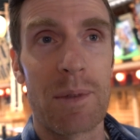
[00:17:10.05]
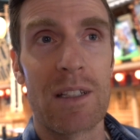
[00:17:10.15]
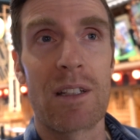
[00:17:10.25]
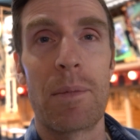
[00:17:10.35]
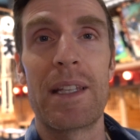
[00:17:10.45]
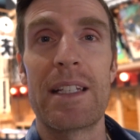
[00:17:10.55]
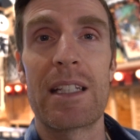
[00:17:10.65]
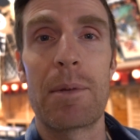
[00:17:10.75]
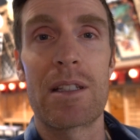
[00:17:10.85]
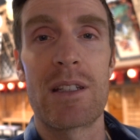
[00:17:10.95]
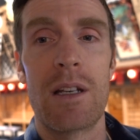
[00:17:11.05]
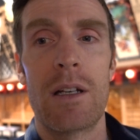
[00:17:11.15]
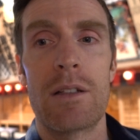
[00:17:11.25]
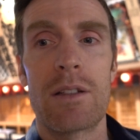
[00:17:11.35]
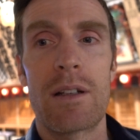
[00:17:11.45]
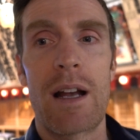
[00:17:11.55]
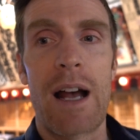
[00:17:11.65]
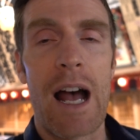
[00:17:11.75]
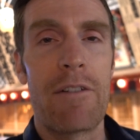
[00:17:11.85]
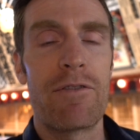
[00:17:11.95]
I mean, some of the exhibits
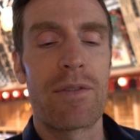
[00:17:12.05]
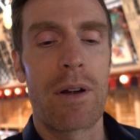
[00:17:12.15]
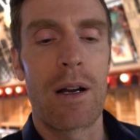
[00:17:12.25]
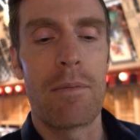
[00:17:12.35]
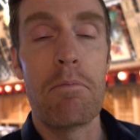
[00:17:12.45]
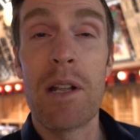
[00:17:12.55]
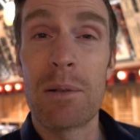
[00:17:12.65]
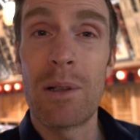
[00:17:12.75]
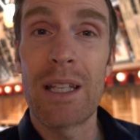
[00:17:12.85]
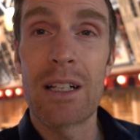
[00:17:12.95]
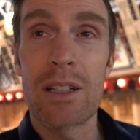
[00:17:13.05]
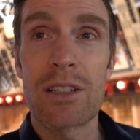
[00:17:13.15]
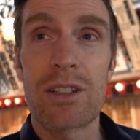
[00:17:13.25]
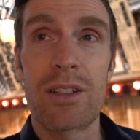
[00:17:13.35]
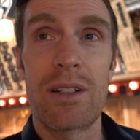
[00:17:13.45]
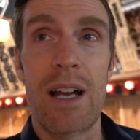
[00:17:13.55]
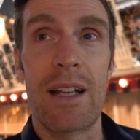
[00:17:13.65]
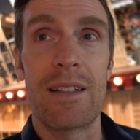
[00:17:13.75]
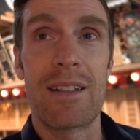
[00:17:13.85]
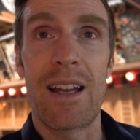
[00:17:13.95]
have minimal English
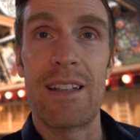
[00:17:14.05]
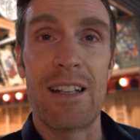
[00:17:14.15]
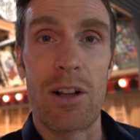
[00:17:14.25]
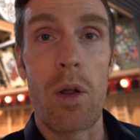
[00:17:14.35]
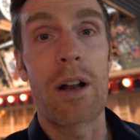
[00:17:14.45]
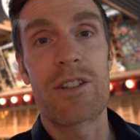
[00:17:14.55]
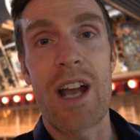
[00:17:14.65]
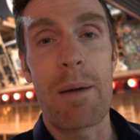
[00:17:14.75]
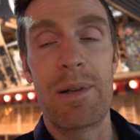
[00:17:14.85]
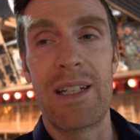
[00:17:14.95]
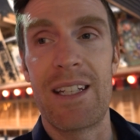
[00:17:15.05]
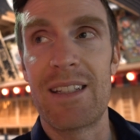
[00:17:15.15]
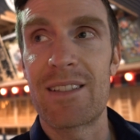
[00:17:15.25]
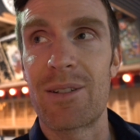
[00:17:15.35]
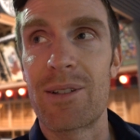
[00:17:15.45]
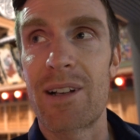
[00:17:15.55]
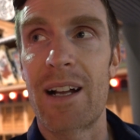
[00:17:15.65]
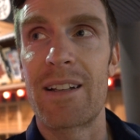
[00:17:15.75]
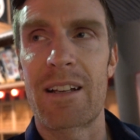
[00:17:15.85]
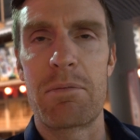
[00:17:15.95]
and then a lot of Japanese, so you're
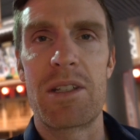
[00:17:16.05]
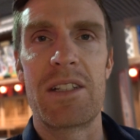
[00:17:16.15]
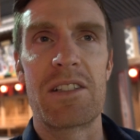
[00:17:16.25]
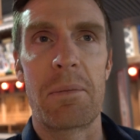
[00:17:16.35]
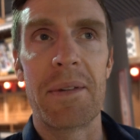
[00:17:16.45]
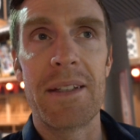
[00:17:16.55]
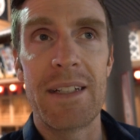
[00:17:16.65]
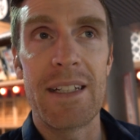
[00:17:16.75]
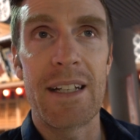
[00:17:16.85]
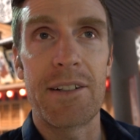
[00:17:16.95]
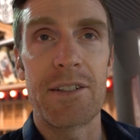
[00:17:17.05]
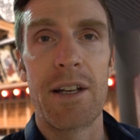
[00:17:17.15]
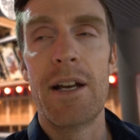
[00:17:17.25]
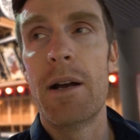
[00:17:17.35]
kind of like missing some of the details.